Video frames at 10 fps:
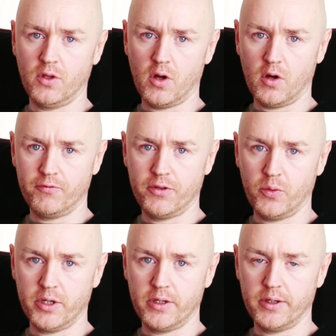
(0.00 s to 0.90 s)
love that
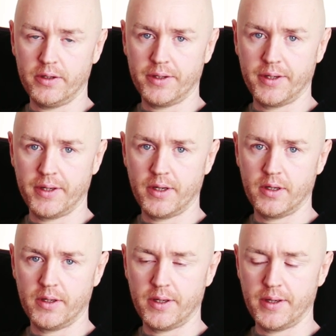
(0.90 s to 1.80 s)
we
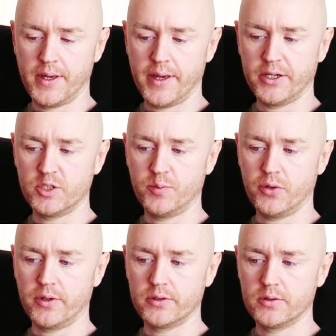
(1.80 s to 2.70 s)

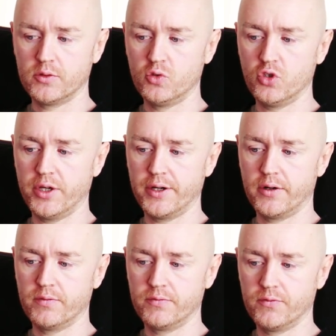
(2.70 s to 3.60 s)
experience, usually in
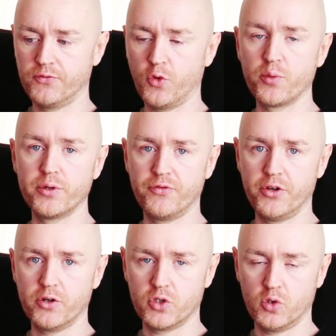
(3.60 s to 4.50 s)
our formative
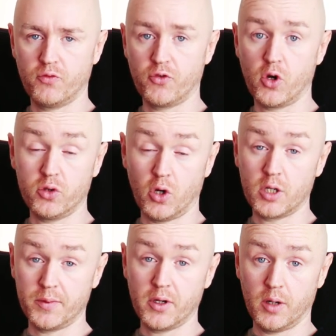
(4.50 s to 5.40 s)
years, you know, if we're
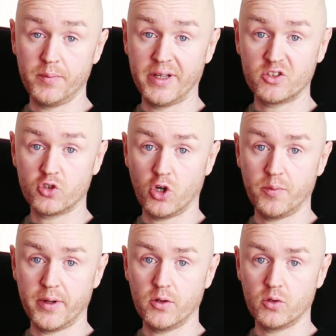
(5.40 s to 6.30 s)
talking about complex
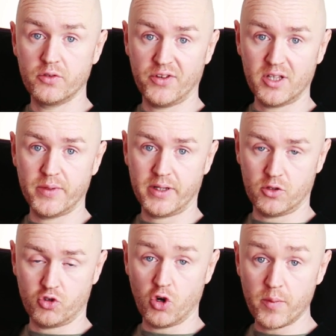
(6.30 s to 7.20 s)
trauma or developmental
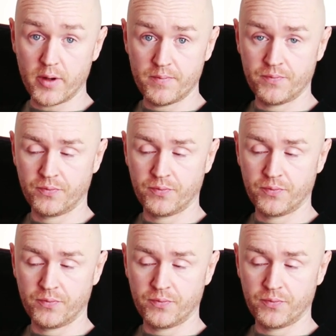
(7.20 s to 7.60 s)
trauma.